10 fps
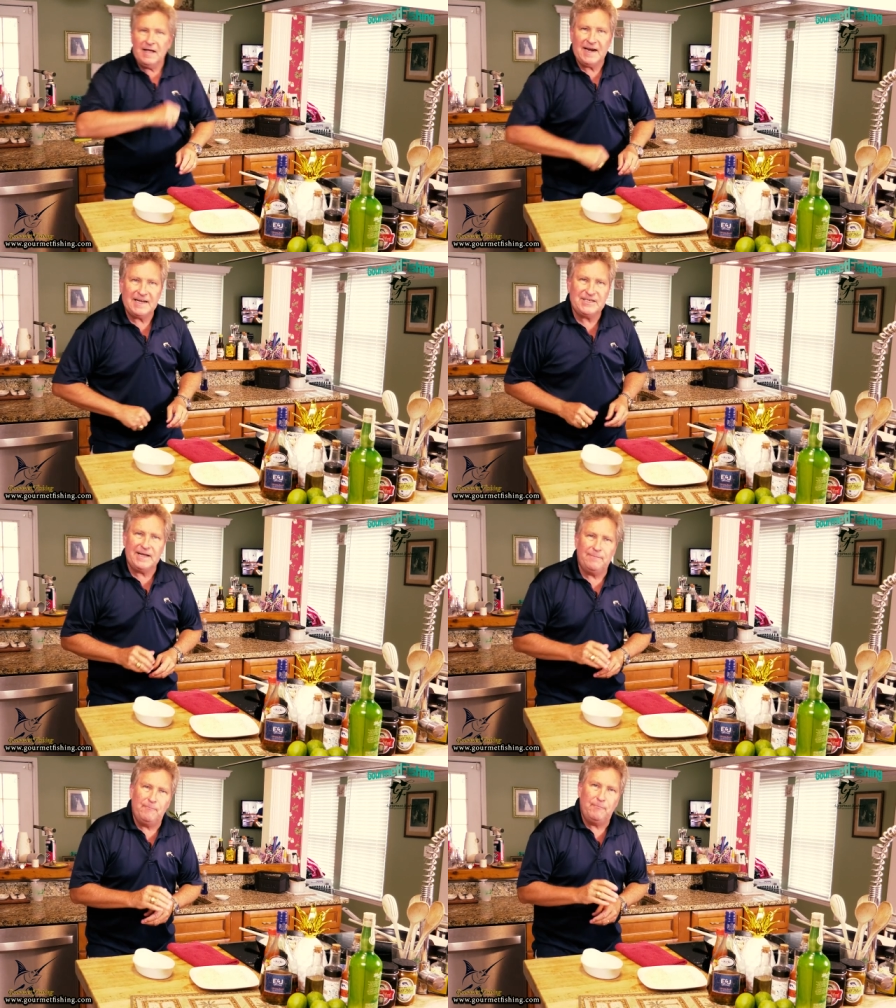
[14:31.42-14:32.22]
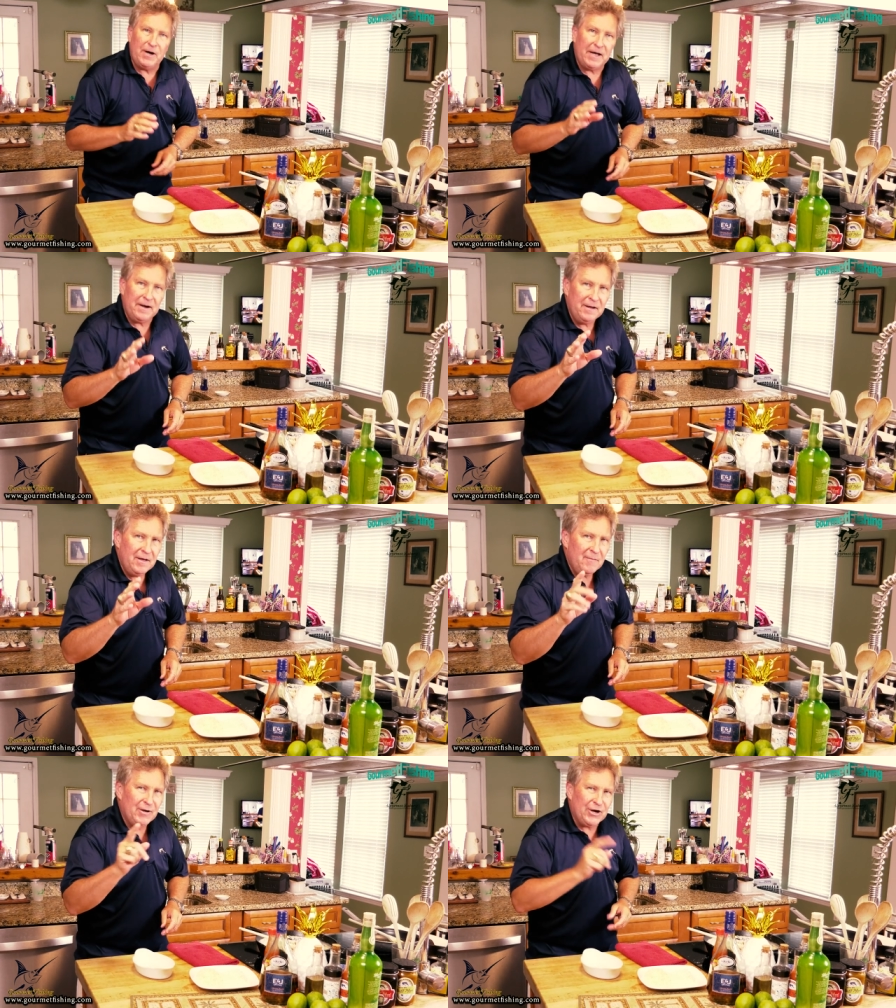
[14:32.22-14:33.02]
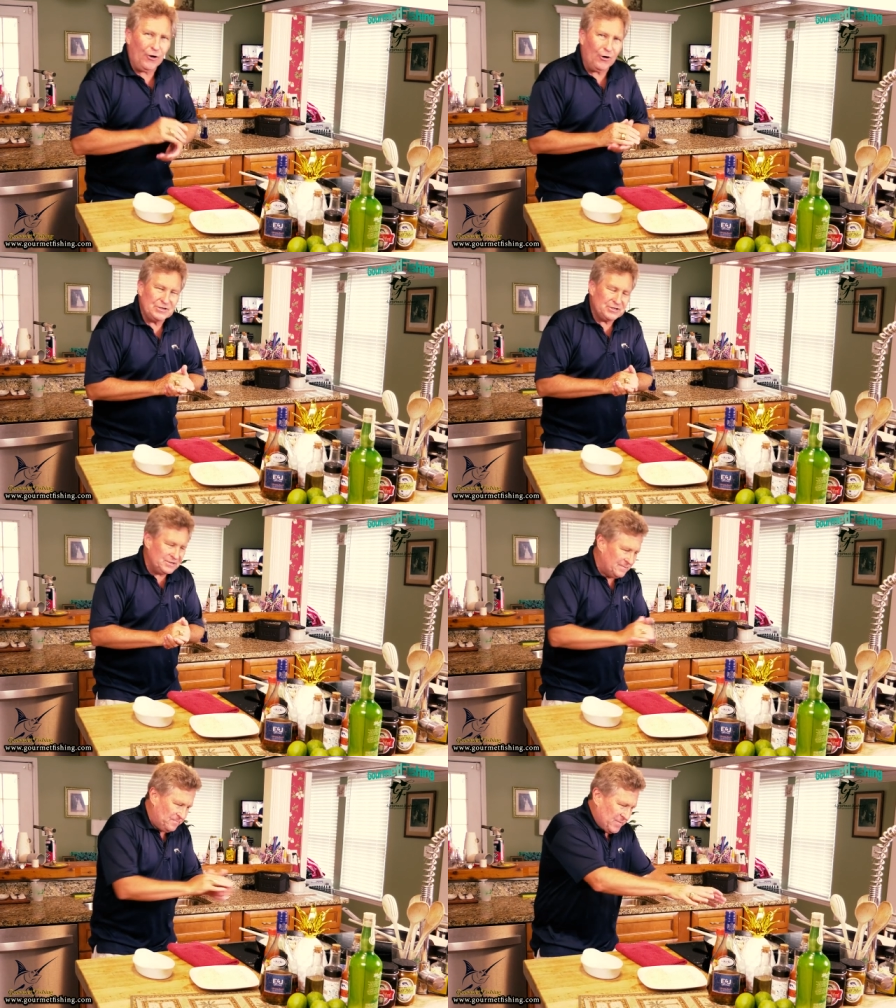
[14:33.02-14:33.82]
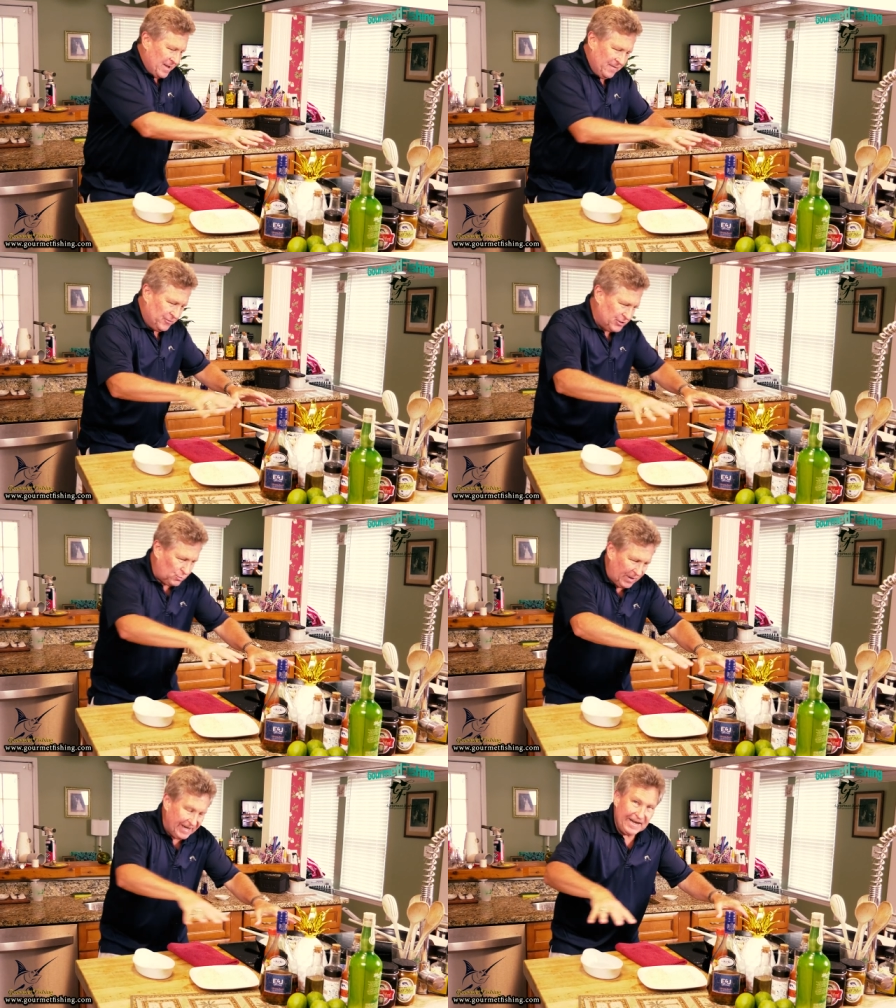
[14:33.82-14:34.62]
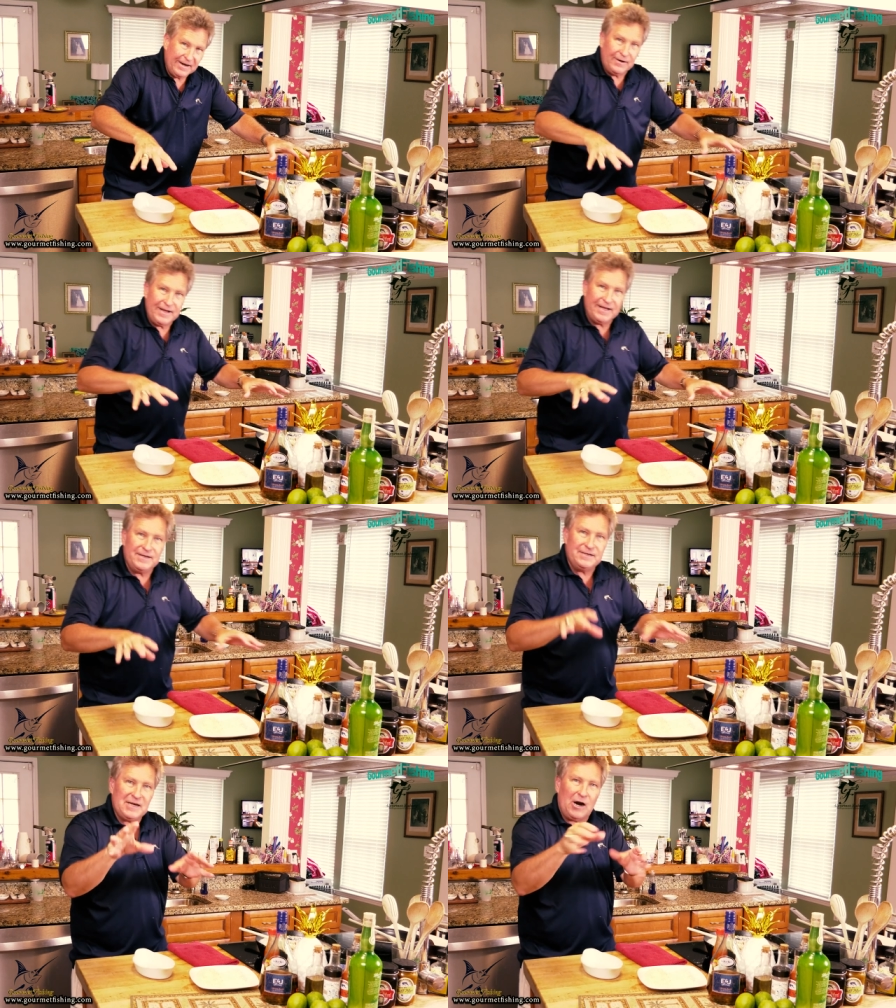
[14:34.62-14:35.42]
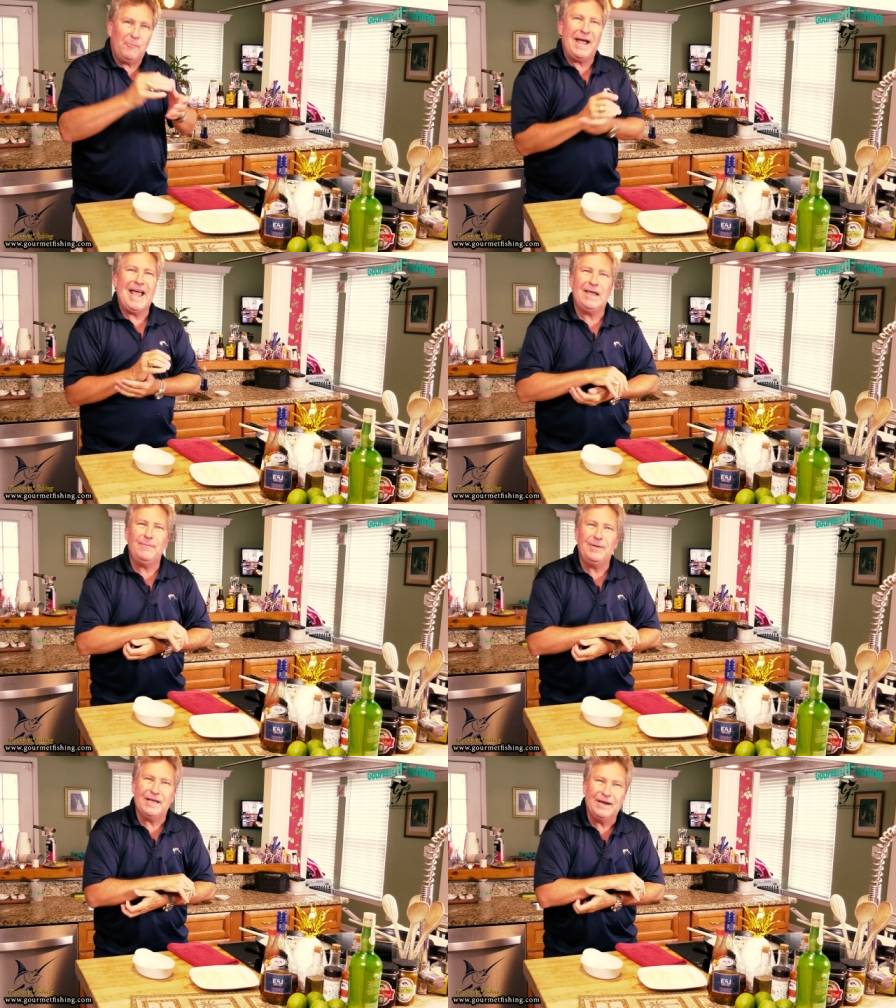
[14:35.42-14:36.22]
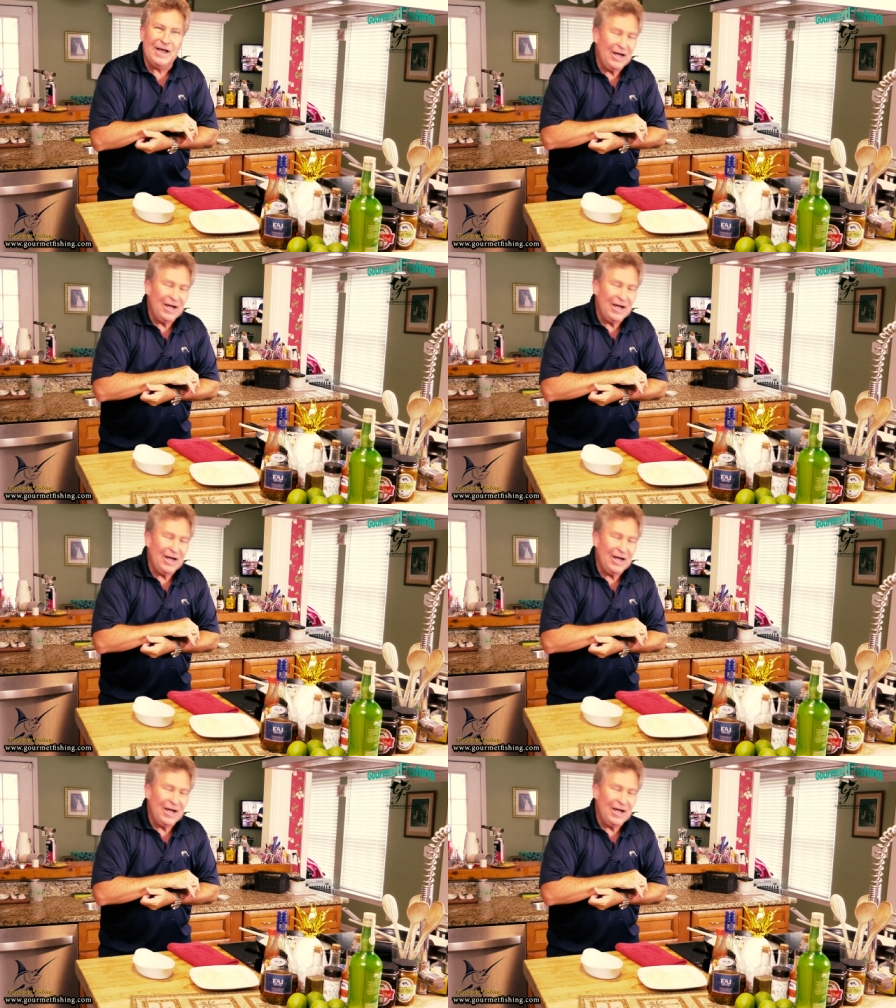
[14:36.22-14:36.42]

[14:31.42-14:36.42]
And I said, but because this right here is our Bahamian